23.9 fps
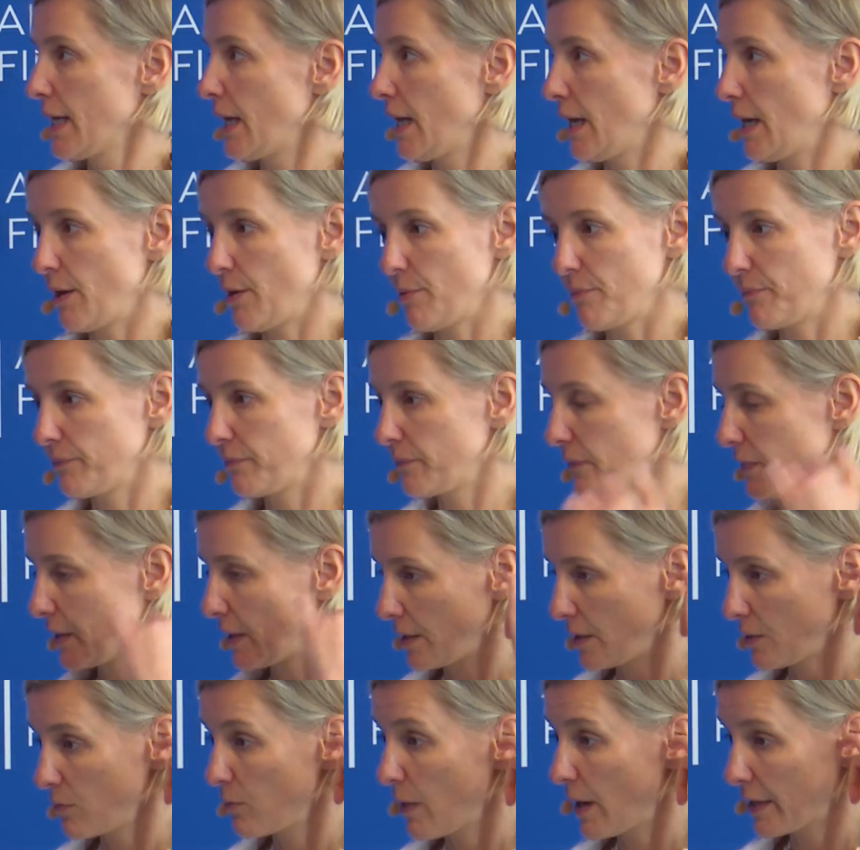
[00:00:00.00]

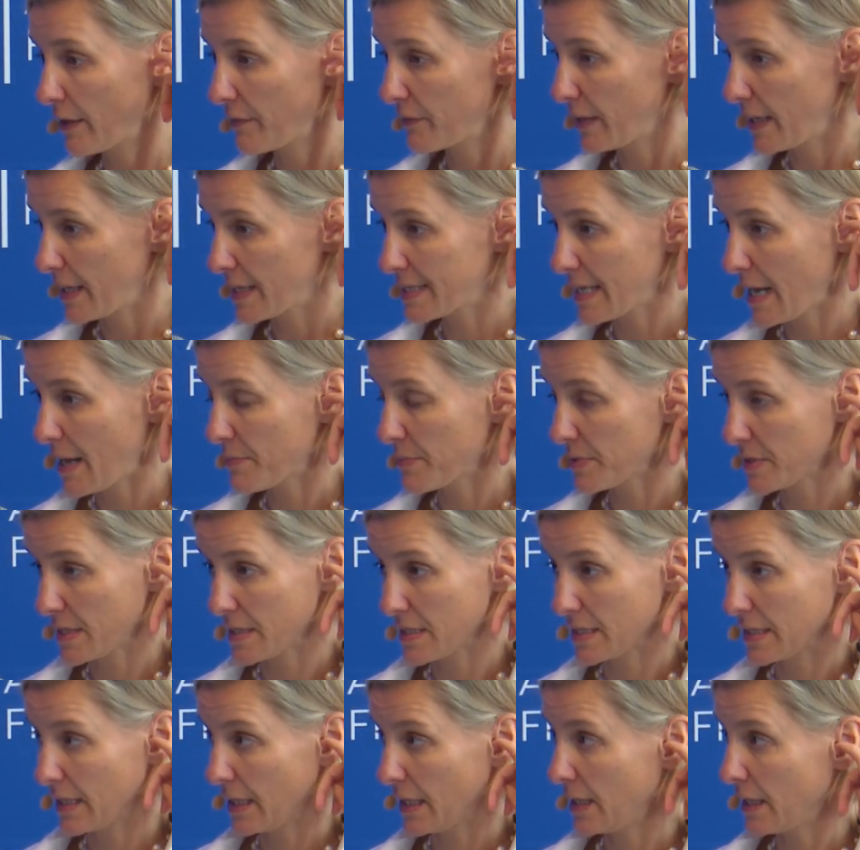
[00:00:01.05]
One of the examples
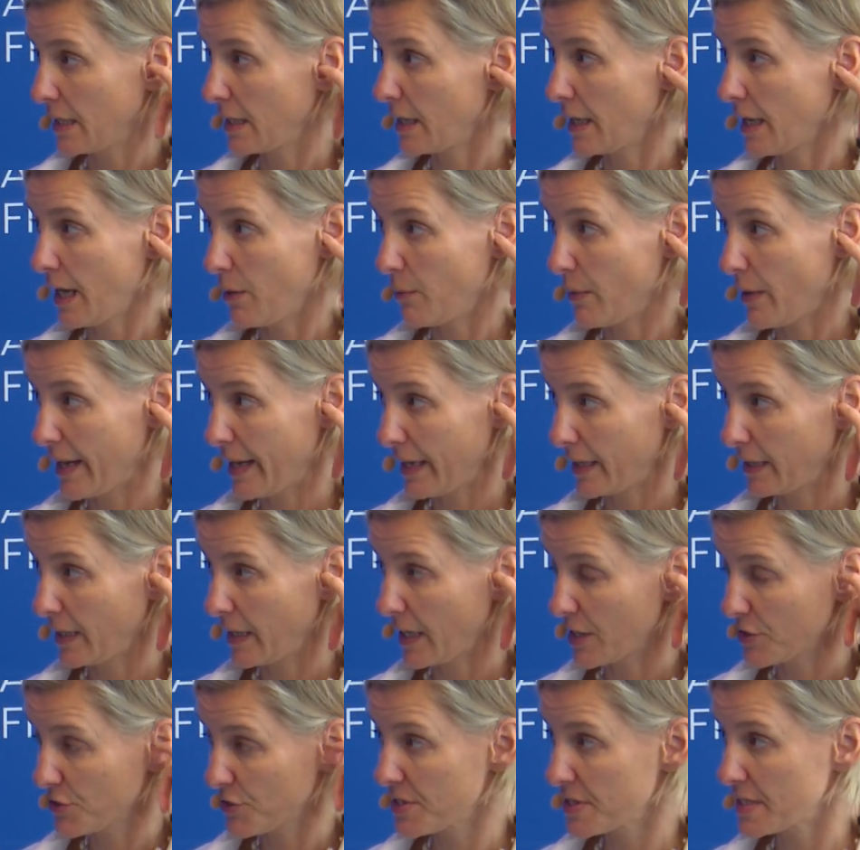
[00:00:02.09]
is the Hawaiian
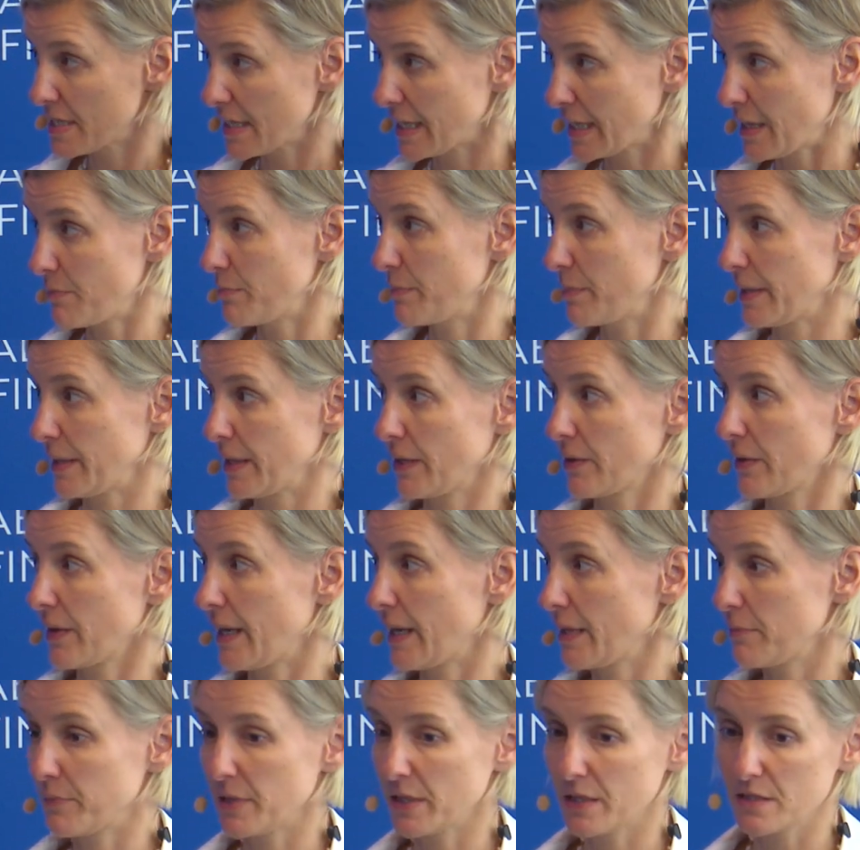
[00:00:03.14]
electricity company,
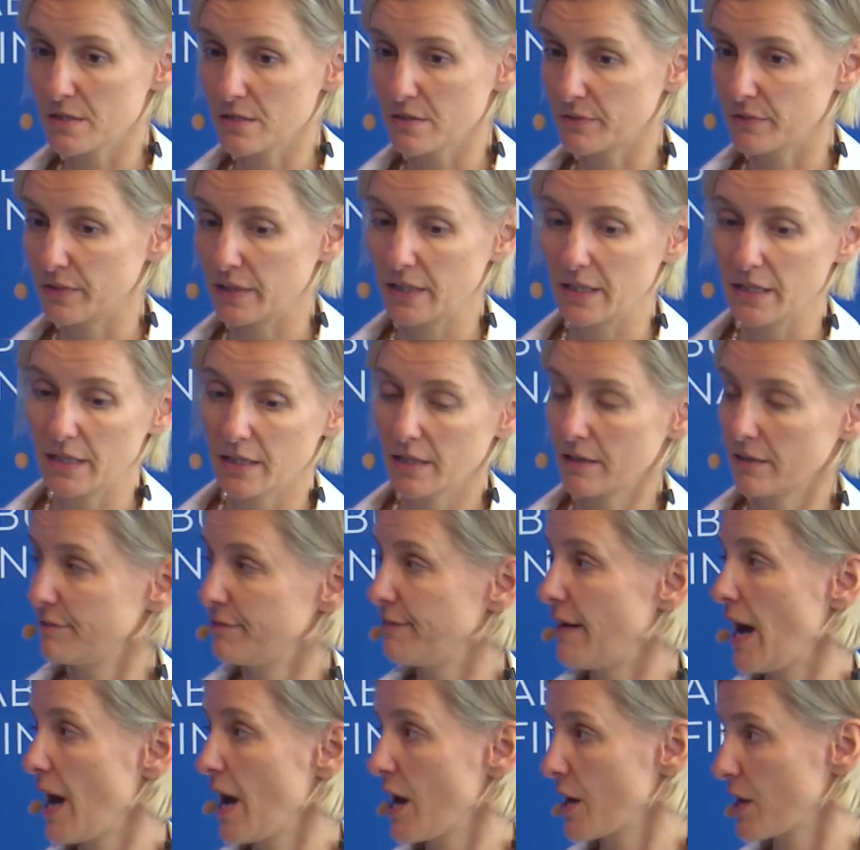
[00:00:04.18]
right? Because of the
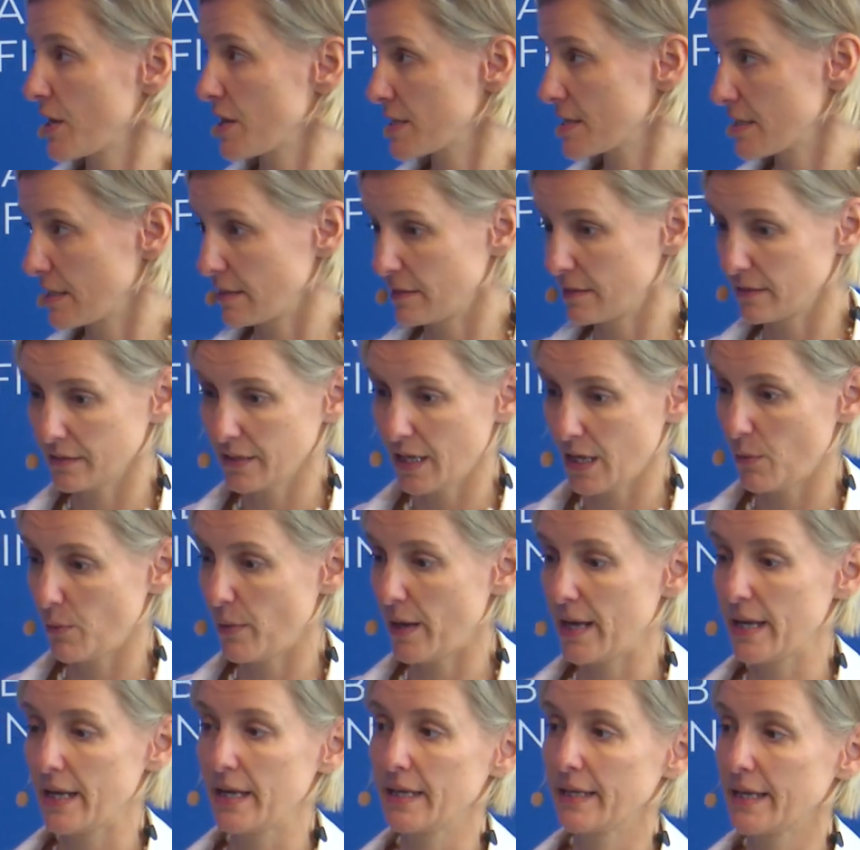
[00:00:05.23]
fires in
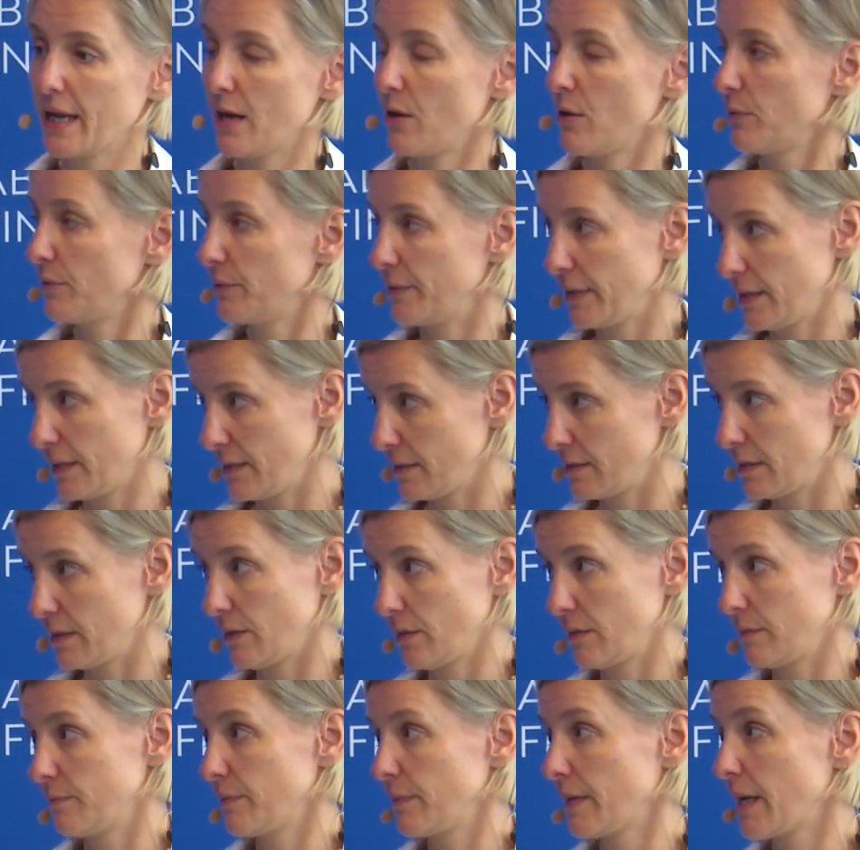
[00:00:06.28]
Hawaii, now the
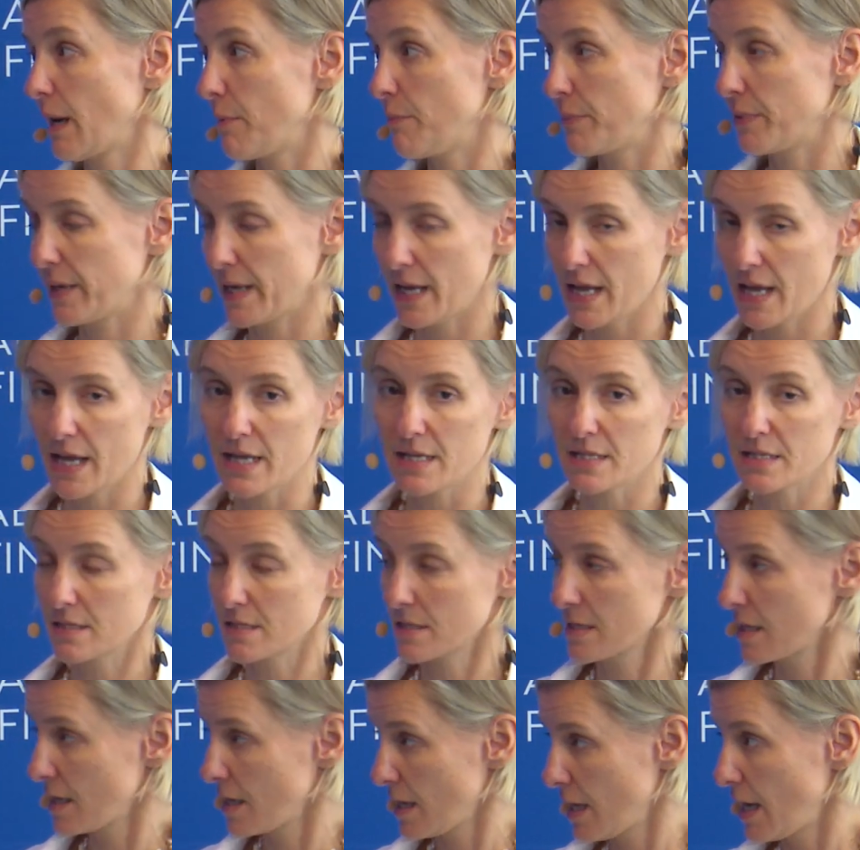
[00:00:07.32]
company
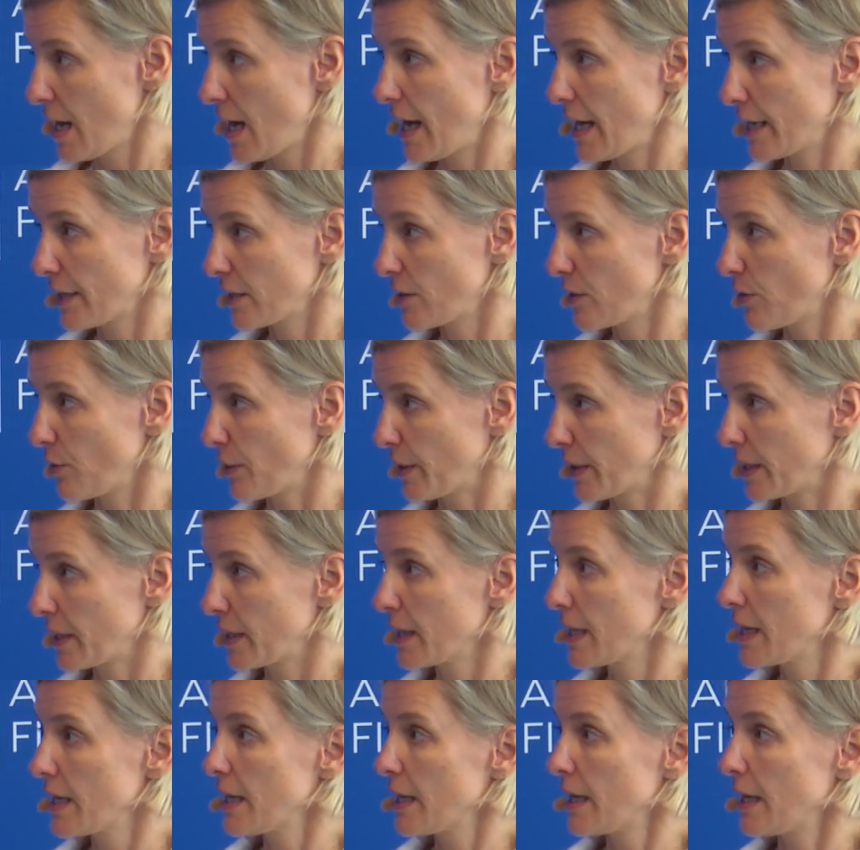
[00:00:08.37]
is undergoing
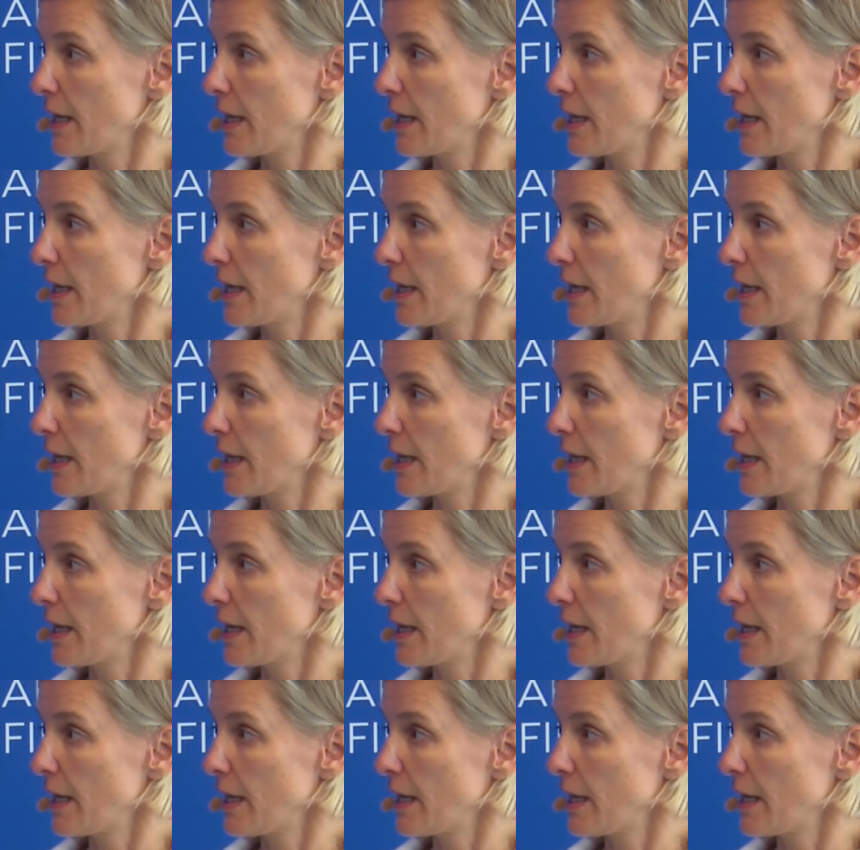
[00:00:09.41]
